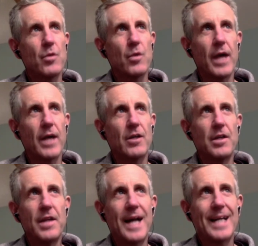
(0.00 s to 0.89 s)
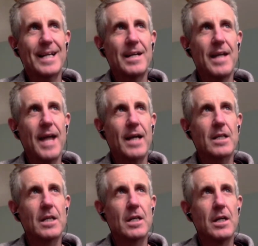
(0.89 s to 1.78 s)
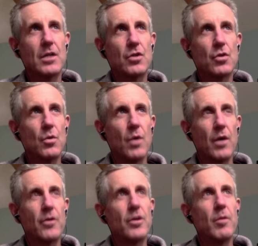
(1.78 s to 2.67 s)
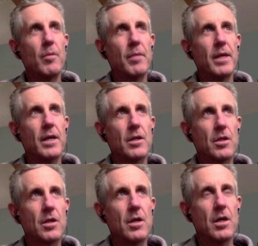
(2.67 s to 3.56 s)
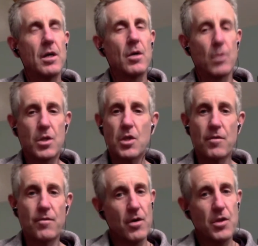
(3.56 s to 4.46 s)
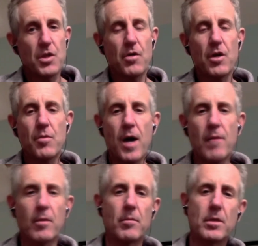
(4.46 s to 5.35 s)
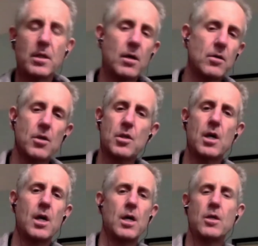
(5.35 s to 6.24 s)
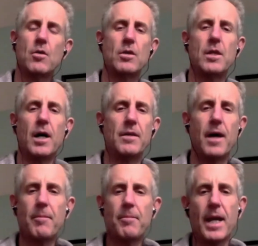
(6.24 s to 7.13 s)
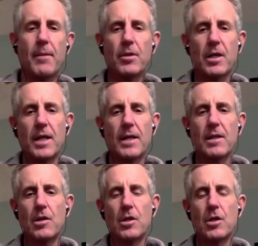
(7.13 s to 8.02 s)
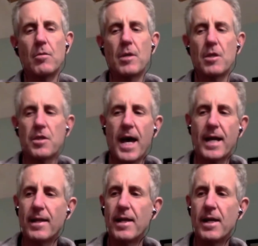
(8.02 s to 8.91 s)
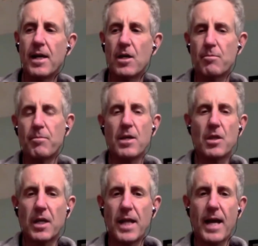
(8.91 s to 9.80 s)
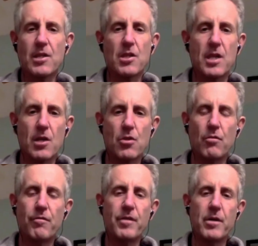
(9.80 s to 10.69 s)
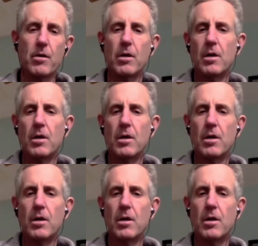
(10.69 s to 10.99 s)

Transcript: were I could not connect to other human beings, which is a very serious problem, because you not being able to connect to other humans, that is basically an existential fear.